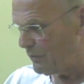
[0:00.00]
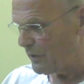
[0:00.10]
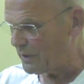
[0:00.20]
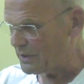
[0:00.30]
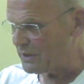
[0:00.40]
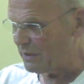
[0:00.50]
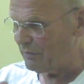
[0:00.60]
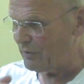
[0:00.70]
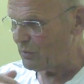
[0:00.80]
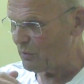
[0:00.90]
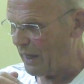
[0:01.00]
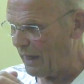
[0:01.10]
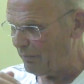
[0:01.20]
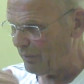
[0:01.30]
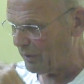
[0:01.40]
Father Silvio
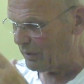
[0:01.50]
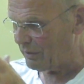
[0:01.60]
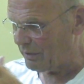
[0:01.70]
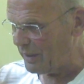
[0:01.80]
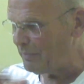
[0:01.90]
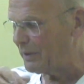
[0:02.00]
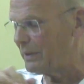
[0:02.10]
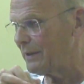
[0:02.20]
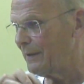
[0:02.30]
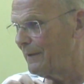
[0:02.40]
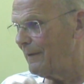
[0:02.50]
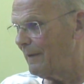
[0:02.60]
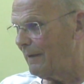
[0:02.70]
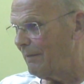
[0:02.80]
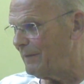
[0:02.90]
and Brother Raymond,
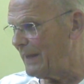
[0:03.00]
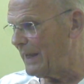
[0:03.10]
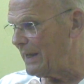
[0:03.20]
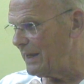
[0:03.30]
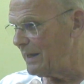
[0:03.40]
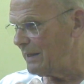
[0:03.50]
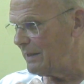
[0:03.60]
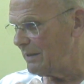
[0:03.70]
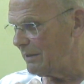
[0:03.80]
they